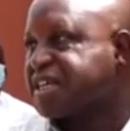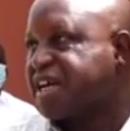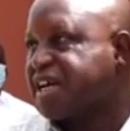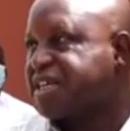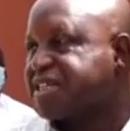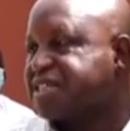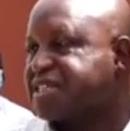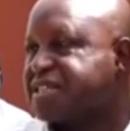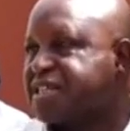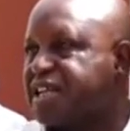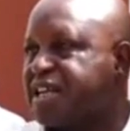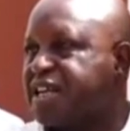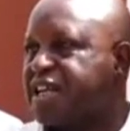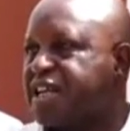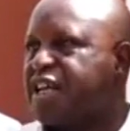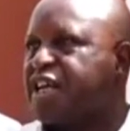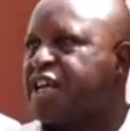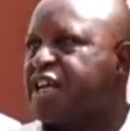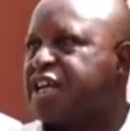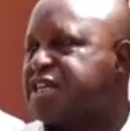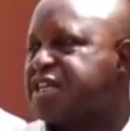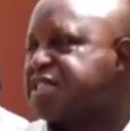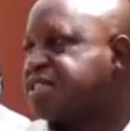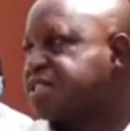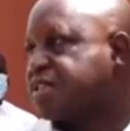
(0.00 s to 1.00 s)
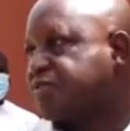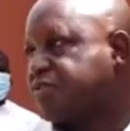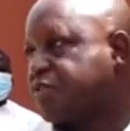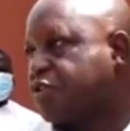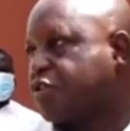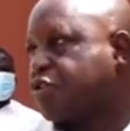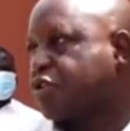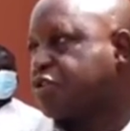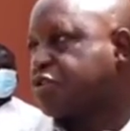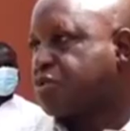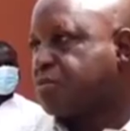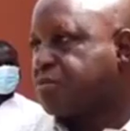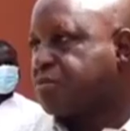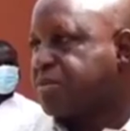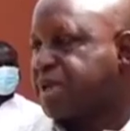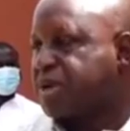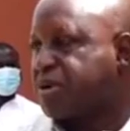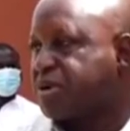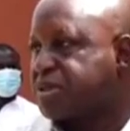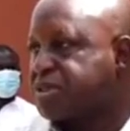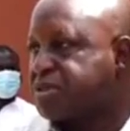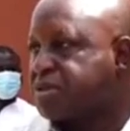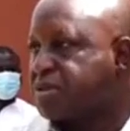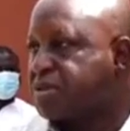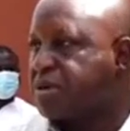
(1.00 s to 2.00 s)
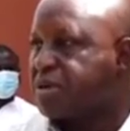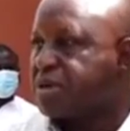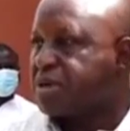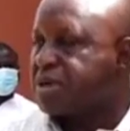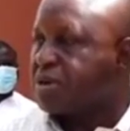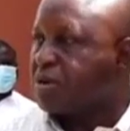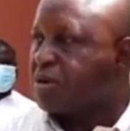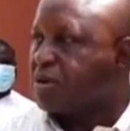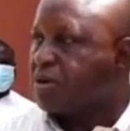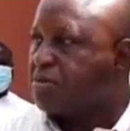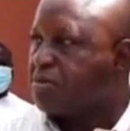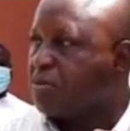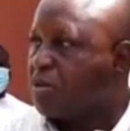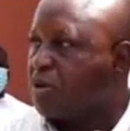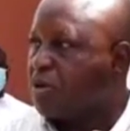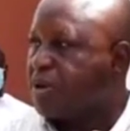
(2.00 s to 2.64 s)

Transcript: sides, it's difficult to bring us all on